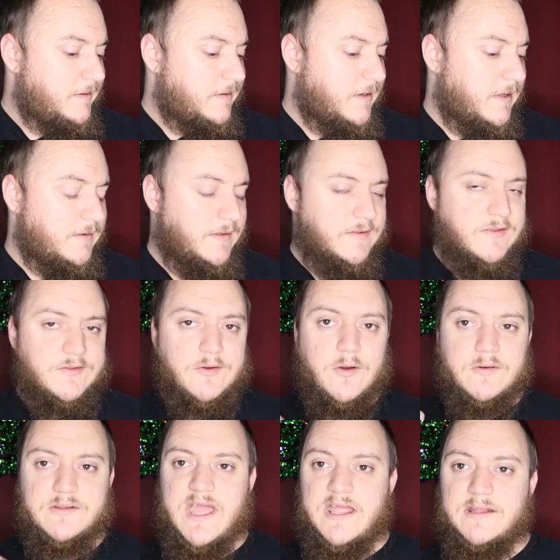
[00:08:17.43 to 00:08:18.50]
of like the
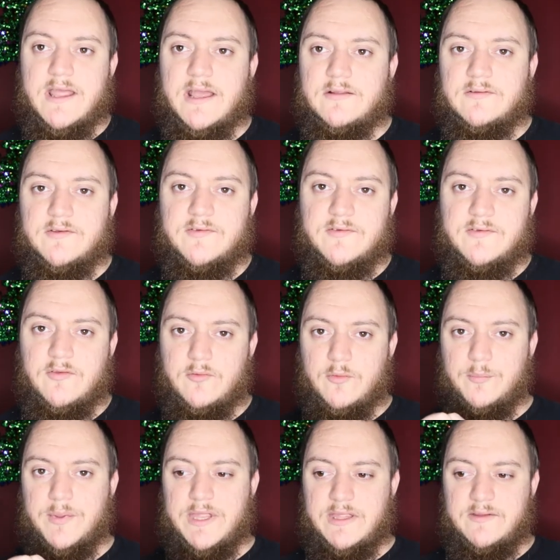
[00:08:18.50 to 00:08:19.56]
dog tag necklace, the
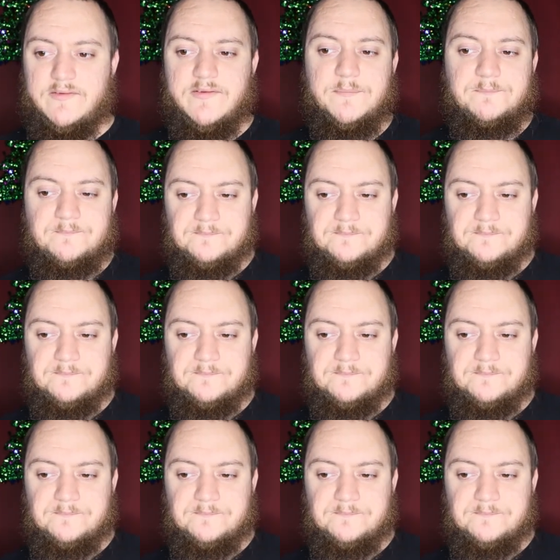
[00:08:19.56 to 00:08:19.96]
little beads.